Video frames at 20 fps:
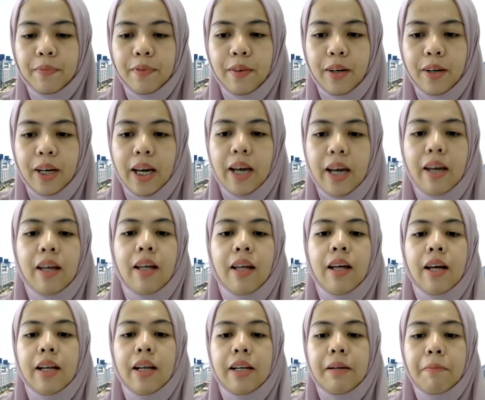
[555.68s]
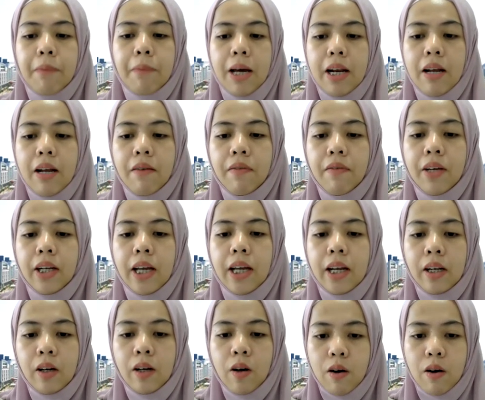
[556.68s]
Okay, the benefit
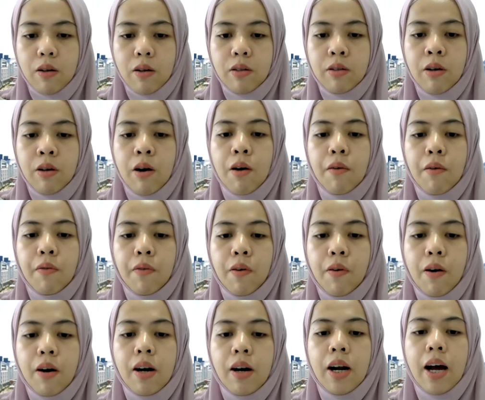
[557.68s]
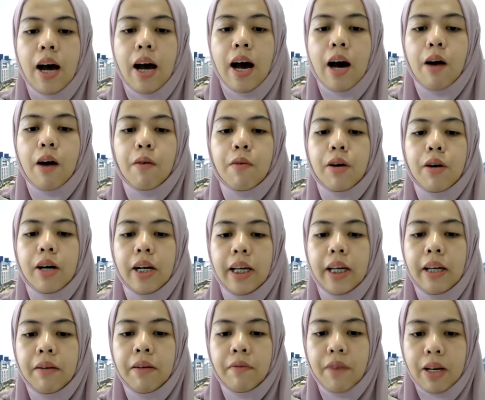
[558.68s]
and cost for our
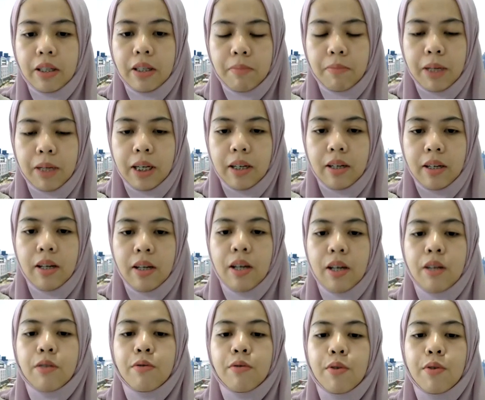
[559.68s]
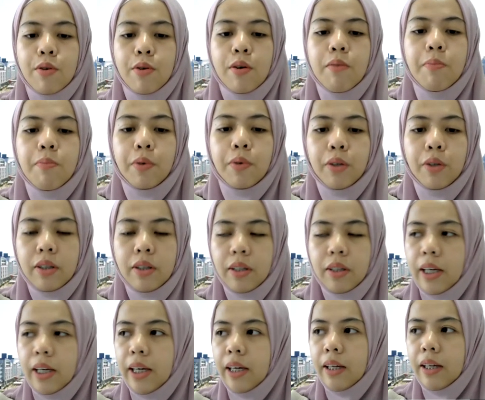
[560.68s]
investment. So don't put
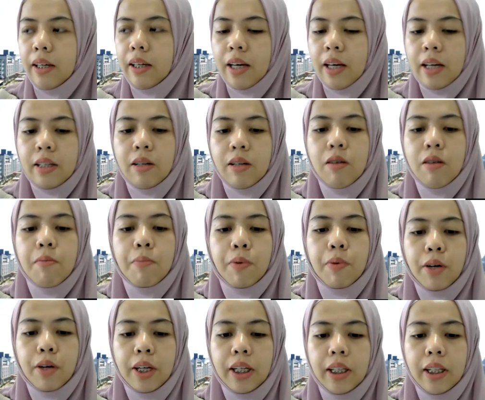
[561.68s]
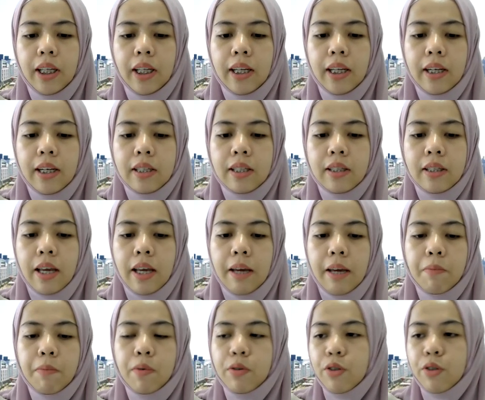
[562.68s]
it in the
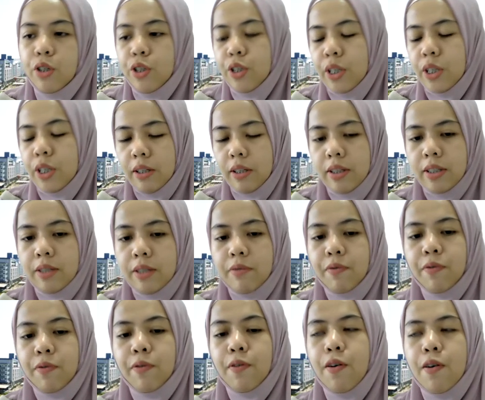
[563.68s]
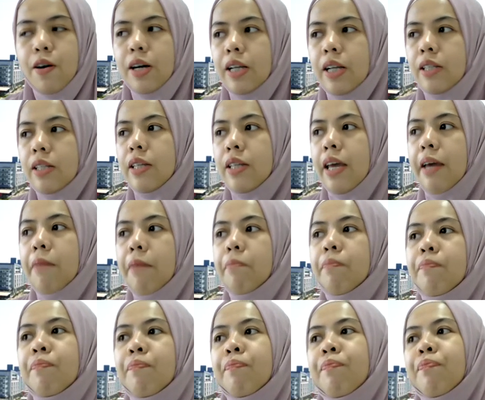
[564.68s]
same positions for the
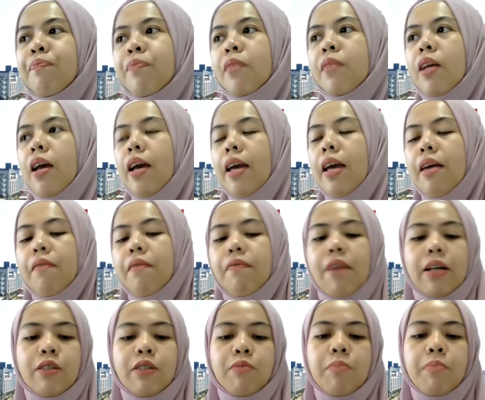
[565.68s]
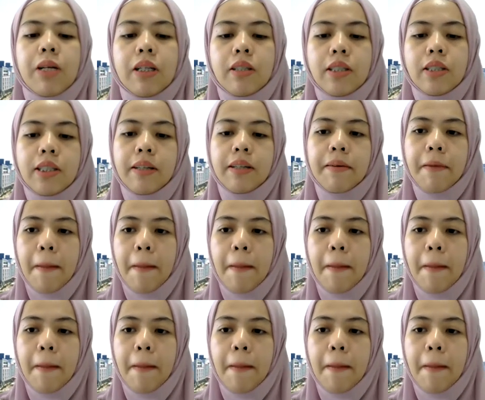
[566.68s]
same investments.